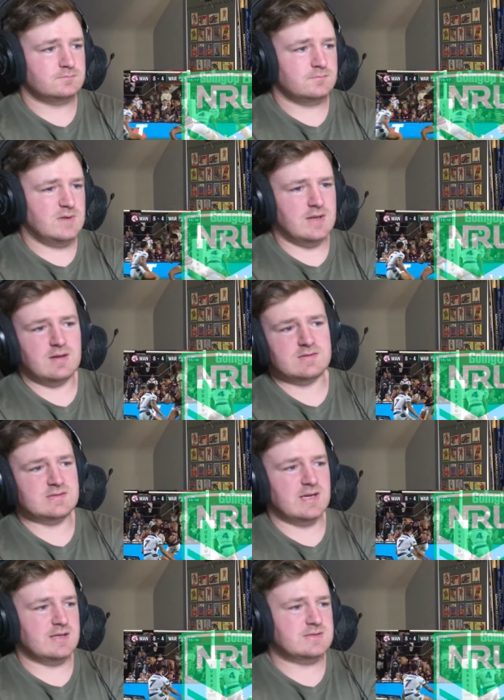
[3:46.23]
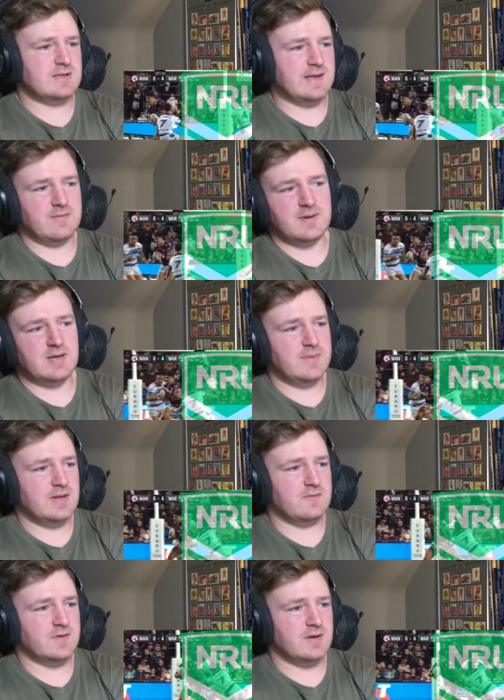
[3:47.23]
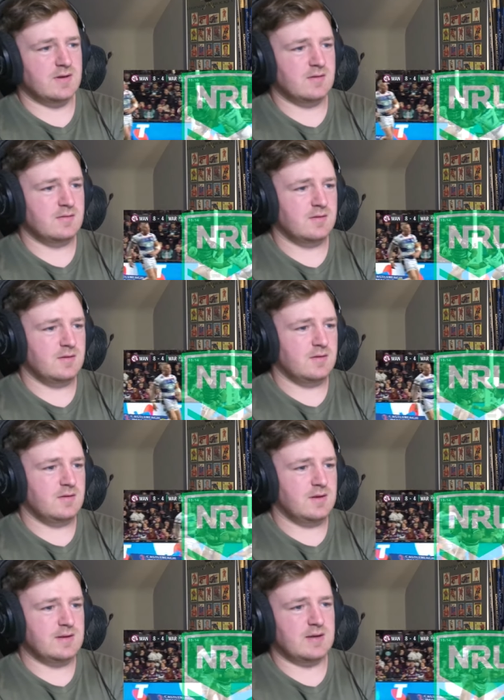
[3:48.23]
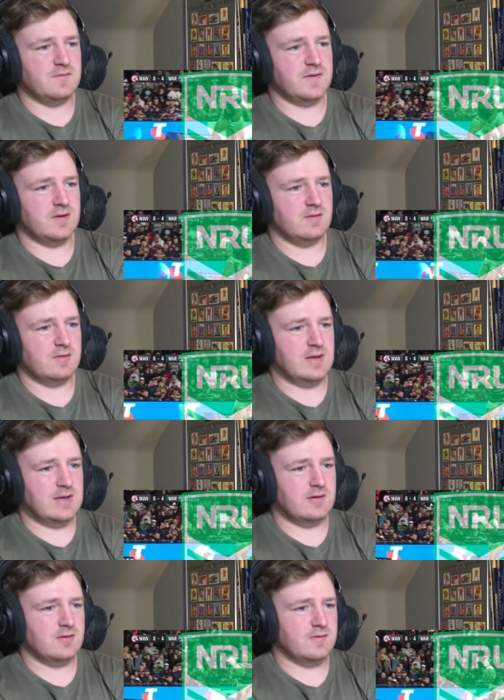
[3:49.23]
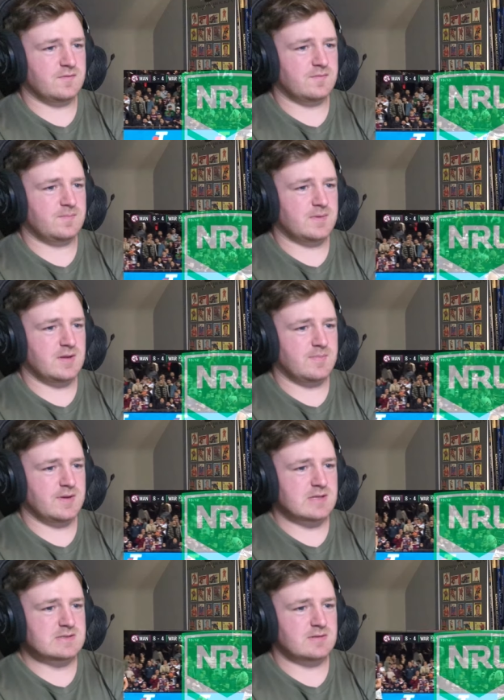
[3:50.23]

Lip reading: Yeah, that was nasty. That reminded me of an NFL handoff type pass.